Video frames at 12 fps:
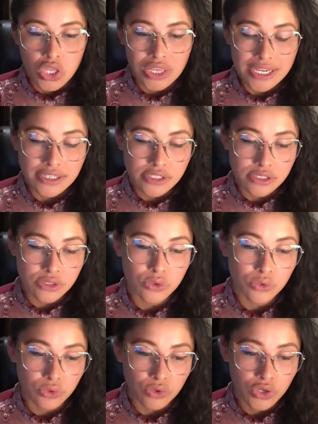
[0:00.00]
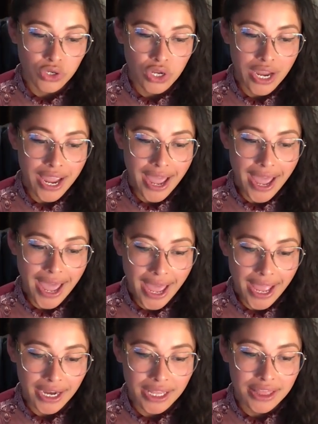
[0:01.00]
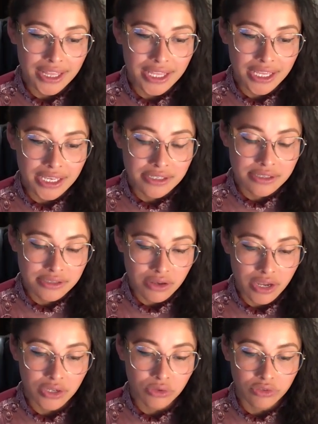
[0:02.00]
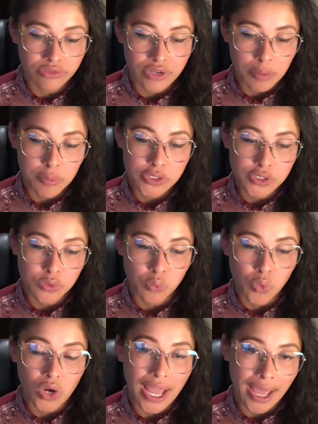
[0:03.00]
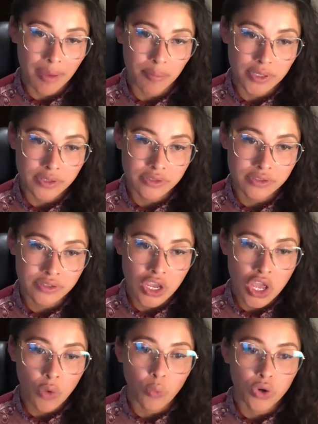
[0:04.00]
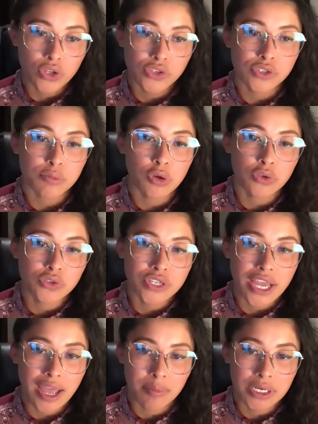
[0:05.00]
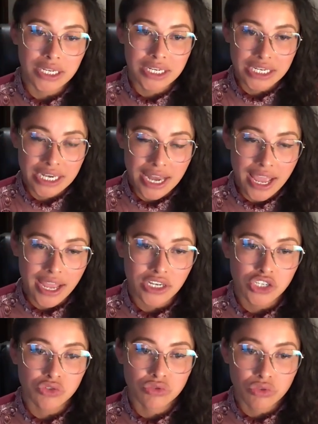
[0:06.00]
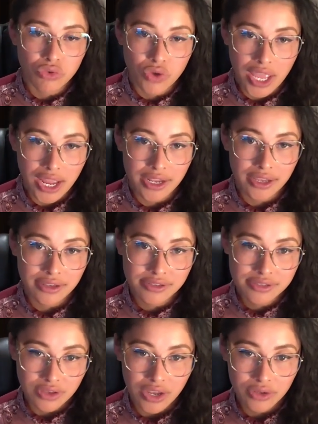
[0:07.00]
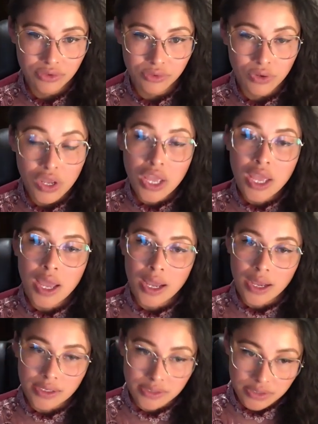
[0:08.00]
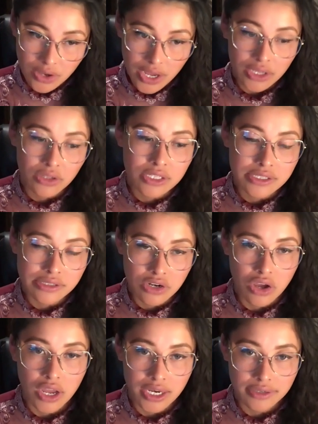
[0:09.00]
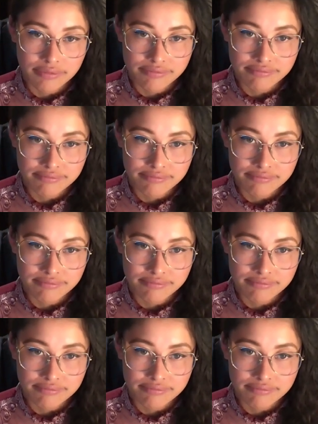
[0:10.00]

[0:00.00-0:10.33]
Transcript: let's look at the cycle of numbers and what happens. What is supposed to happen in a natural organic cycle? A cycle is 9.